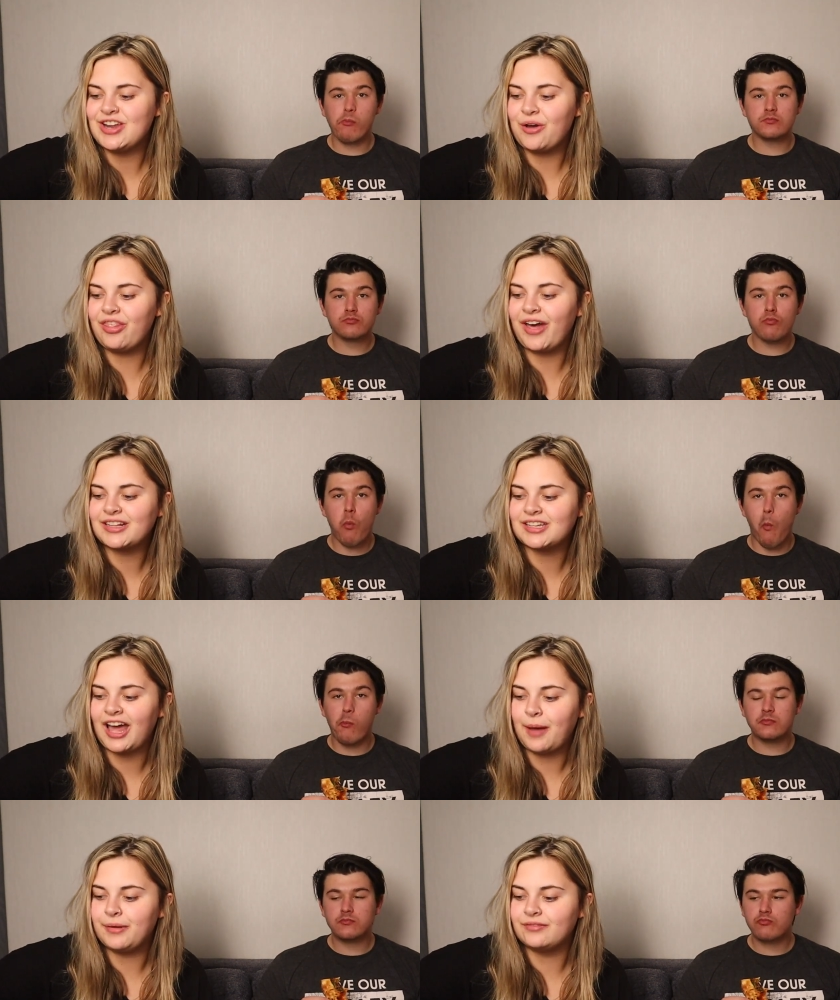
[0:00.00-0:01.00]
Speaker 1: know that that's gonna
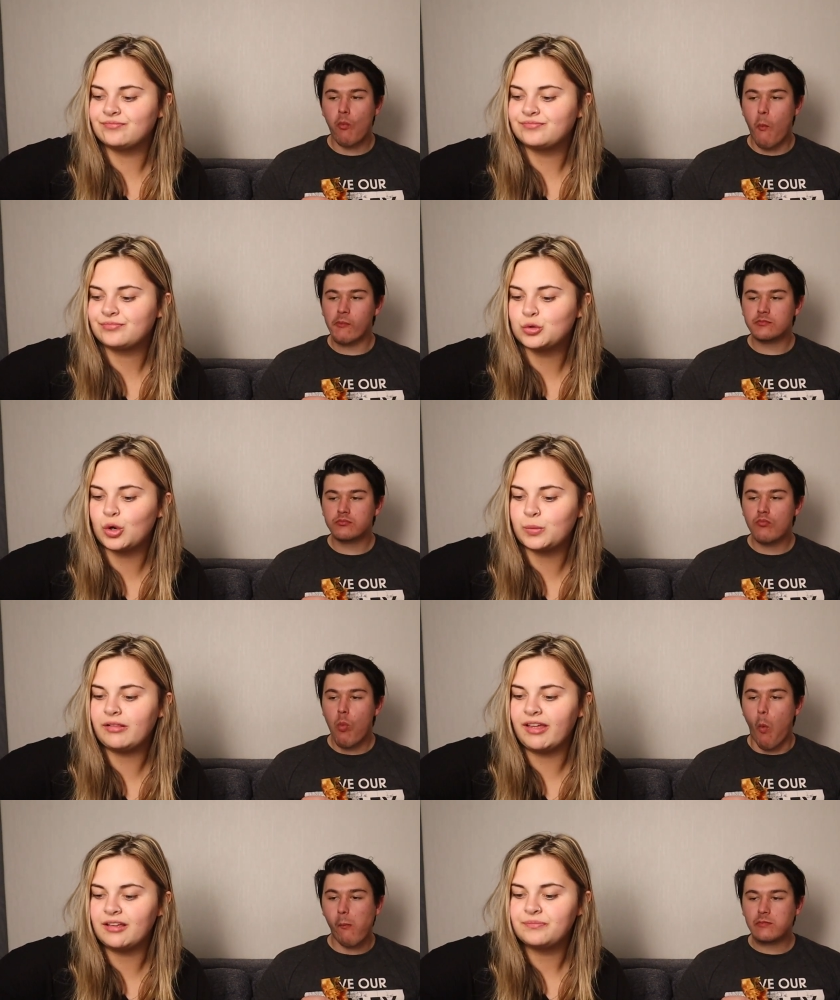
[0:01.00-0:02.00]
happen, Lord
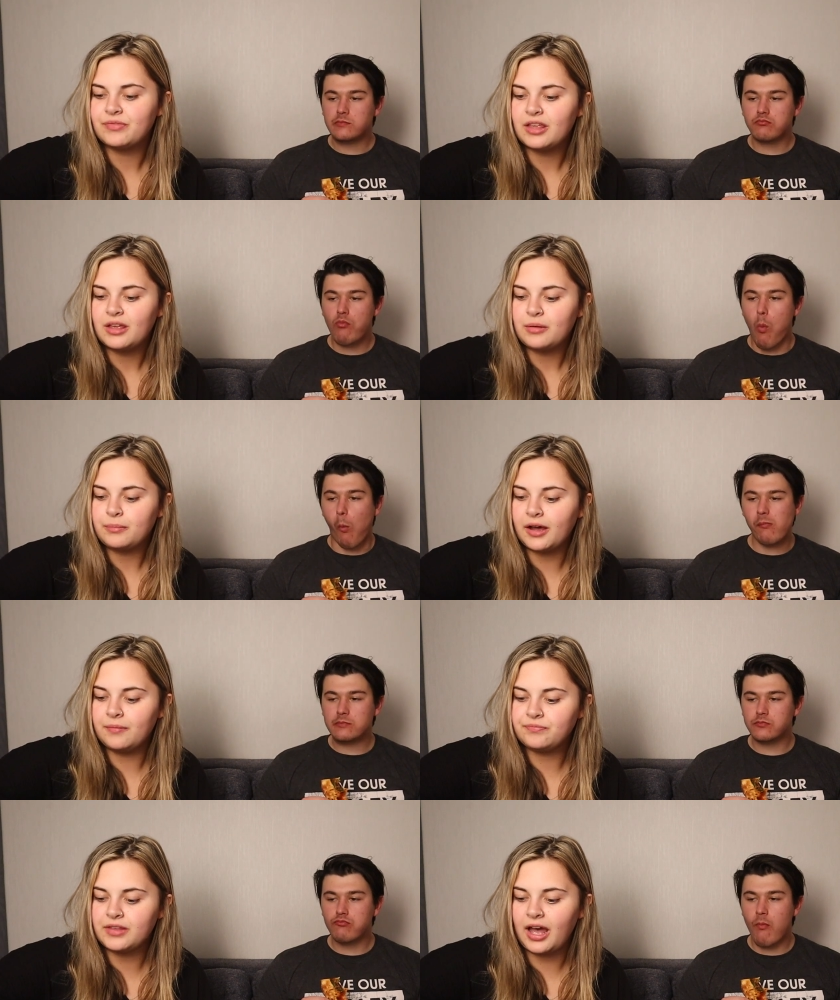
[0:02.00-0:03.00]
willing.
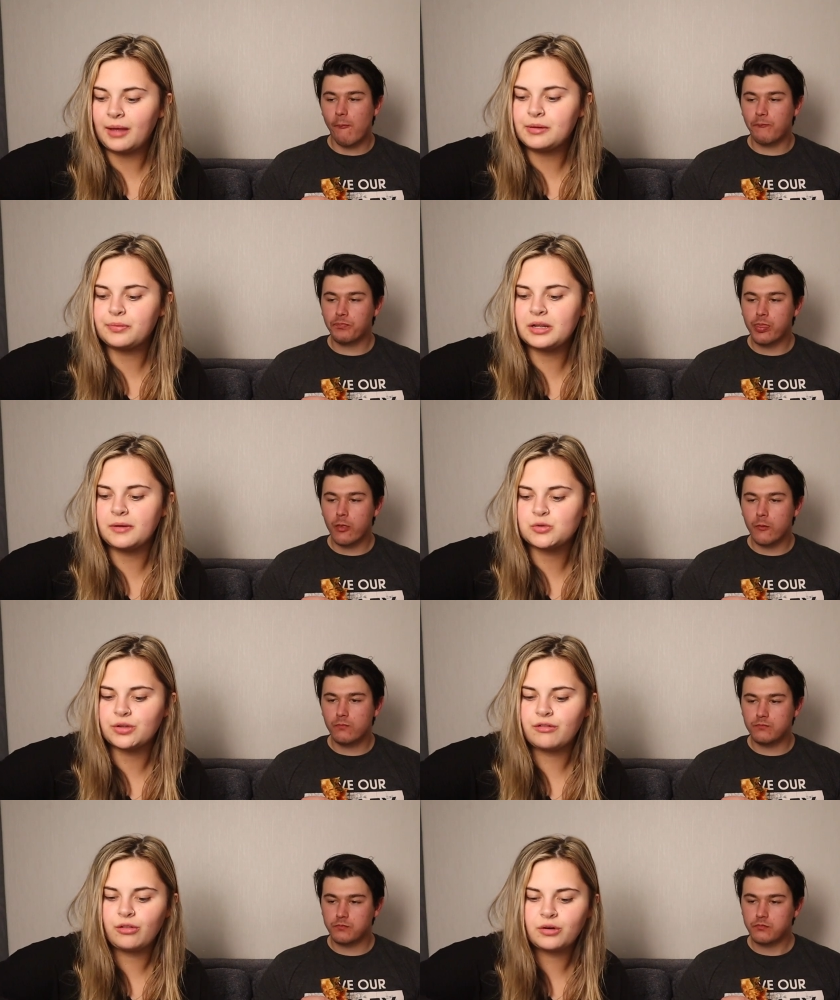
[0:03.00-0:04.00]
But yeah, I mean, pretty much
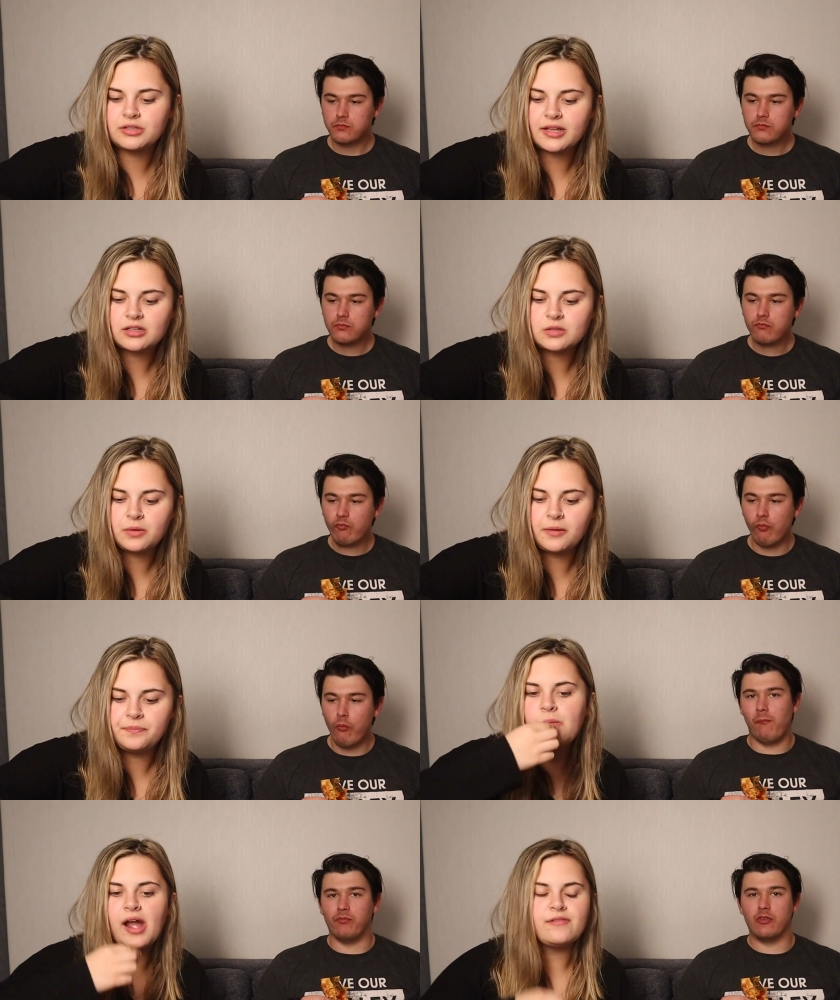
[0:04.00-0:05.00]
where the Lord takes us, but
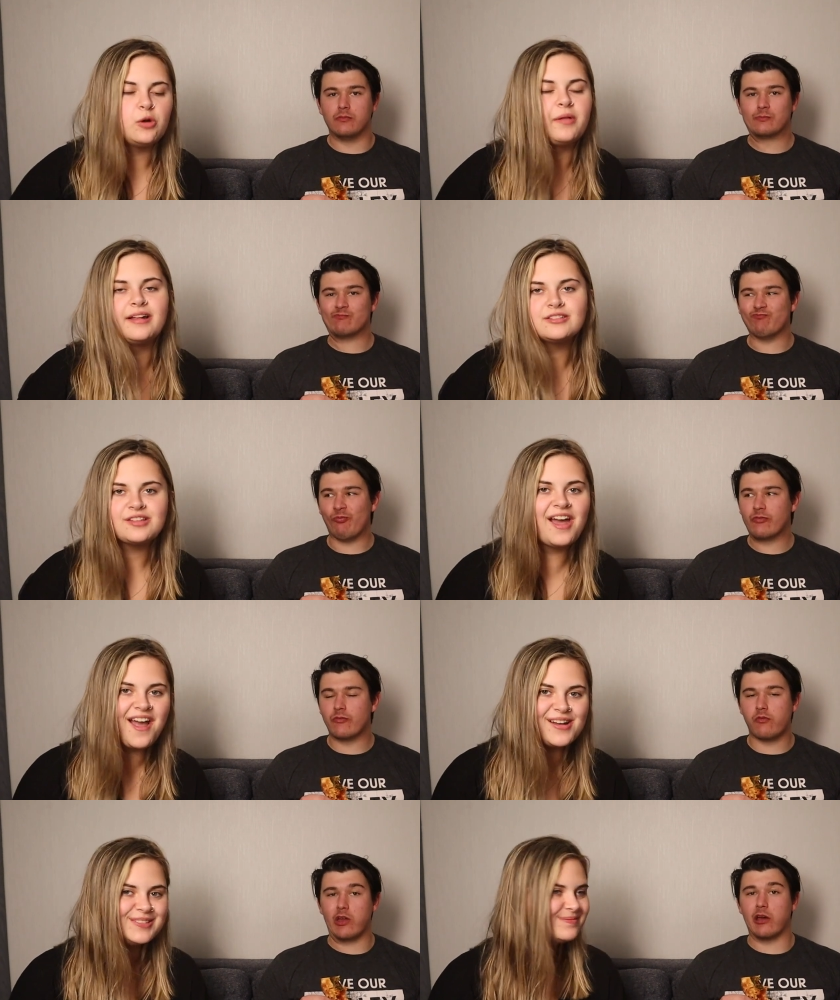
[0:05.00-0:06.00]
we have no plans.
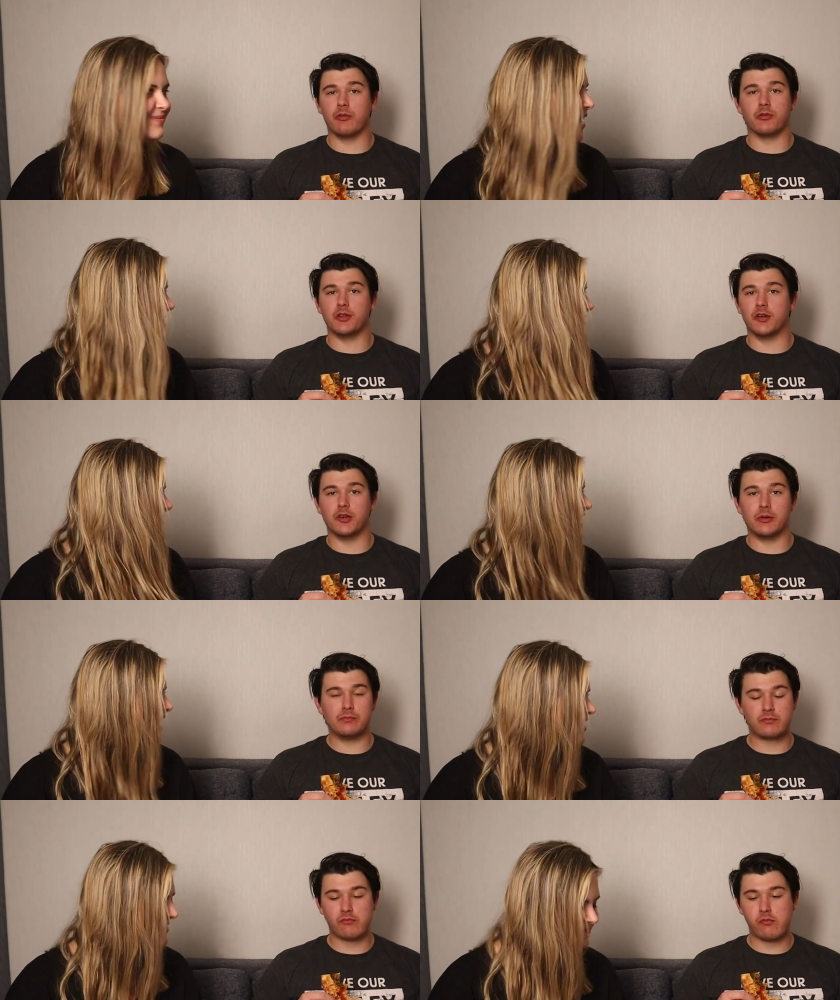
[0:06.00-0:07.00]
Speaker 2: Yeah, we really don't
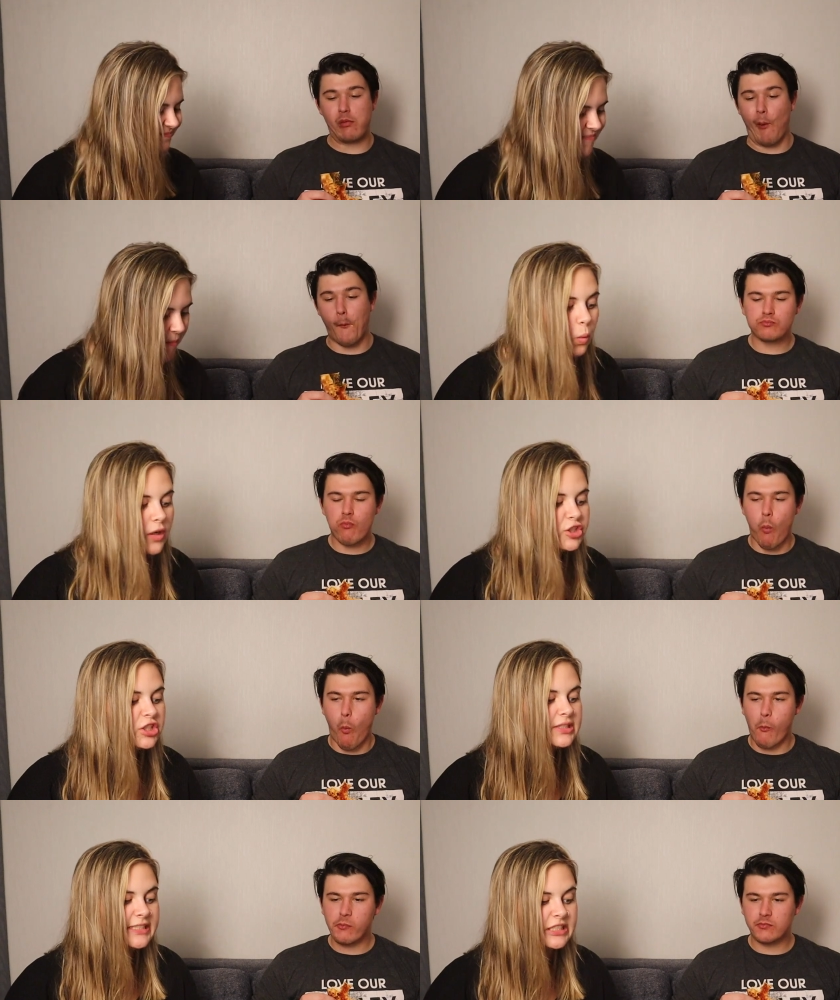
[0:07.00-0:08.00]
Speaker 1: know. What's
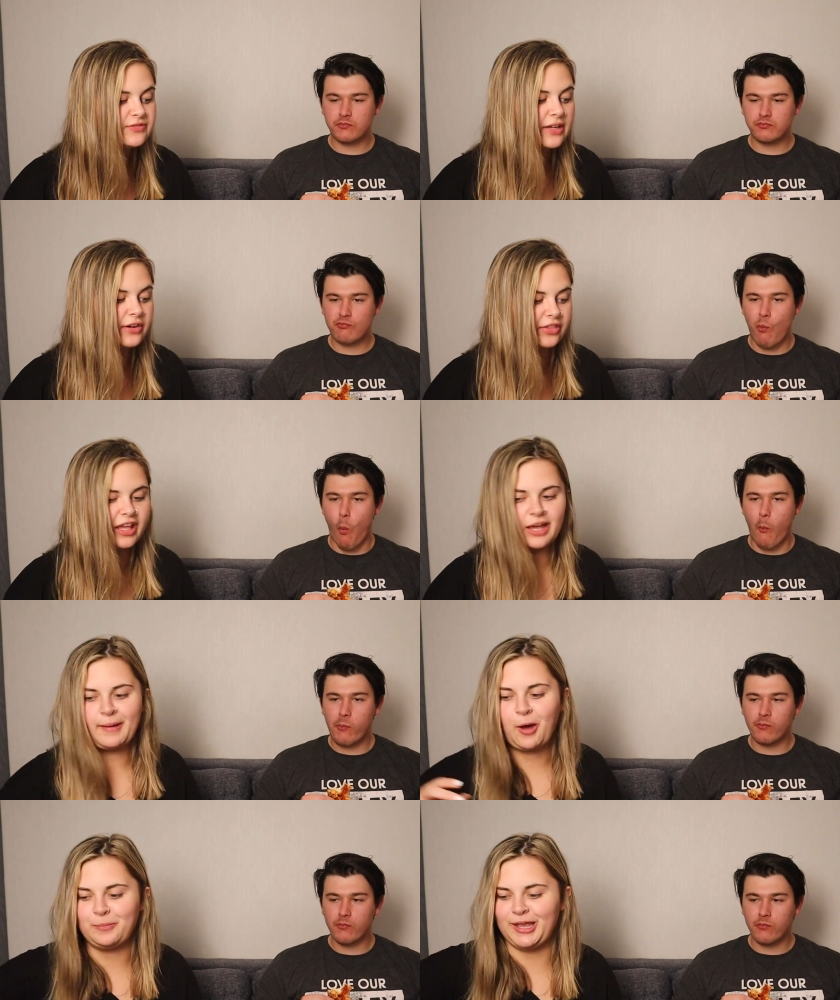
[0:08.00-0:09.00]
your least favorite thing
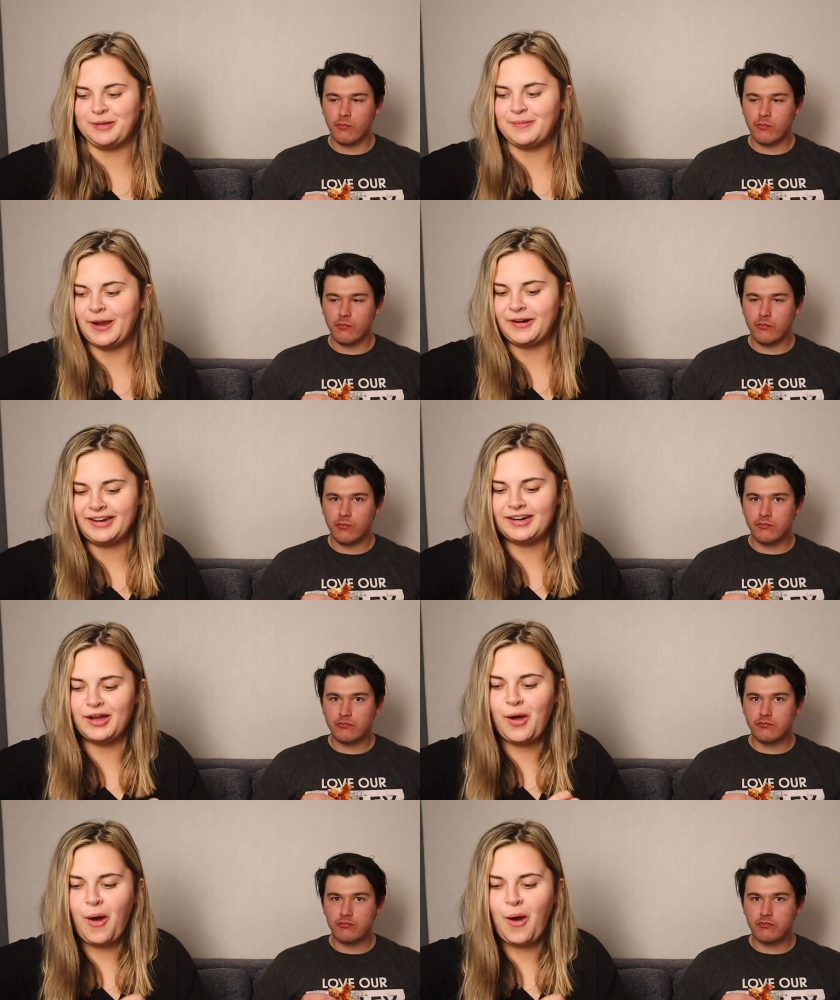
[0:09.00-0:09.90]
about being married?